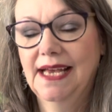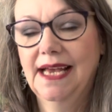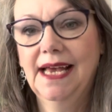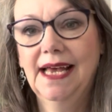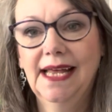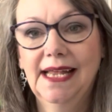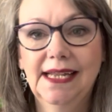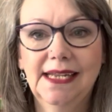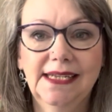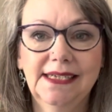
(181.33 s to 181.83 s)

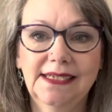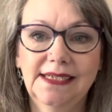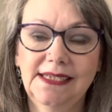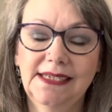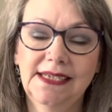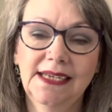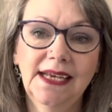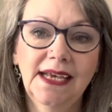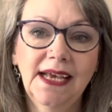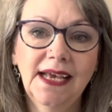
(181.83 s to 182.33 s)
and
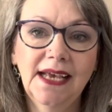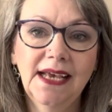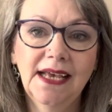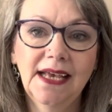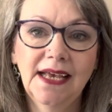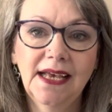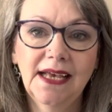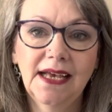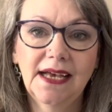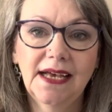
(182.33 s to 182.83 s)

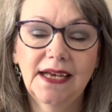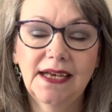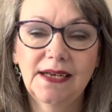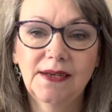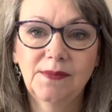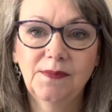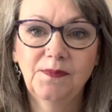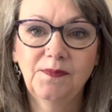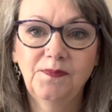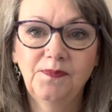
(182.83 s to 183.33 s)

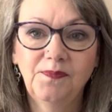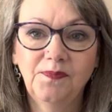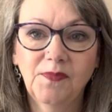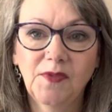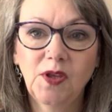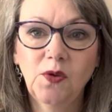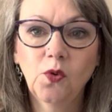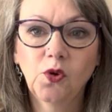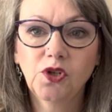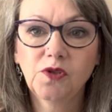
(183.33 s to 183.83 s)

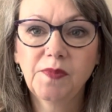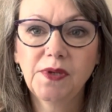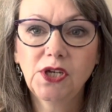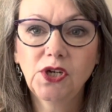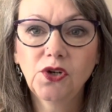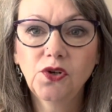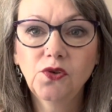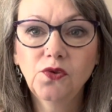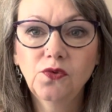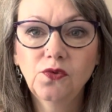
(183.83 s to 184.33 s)
you want to be
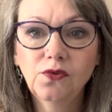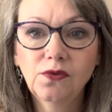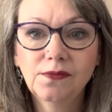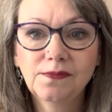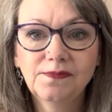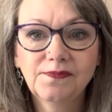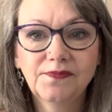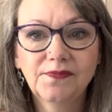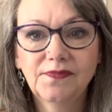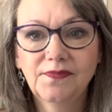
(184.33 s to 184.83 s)
cool,
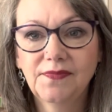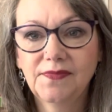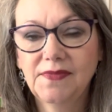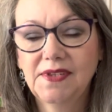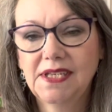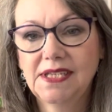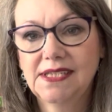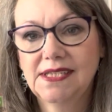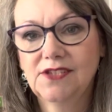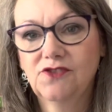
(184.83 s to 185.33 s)

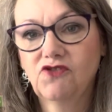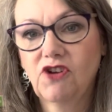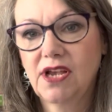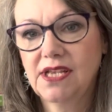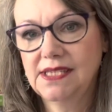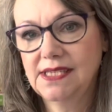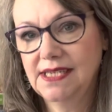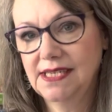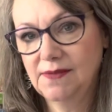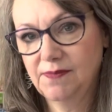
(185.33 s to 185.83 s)
this
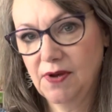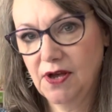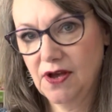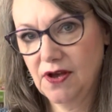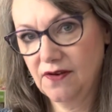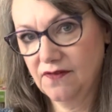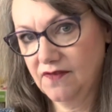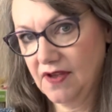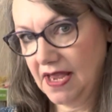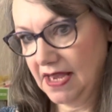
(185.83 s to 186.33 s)
dress is
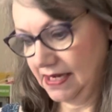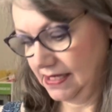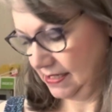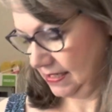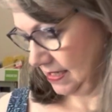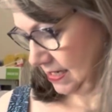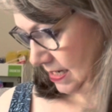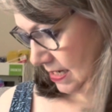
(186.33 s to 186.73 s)
perfect.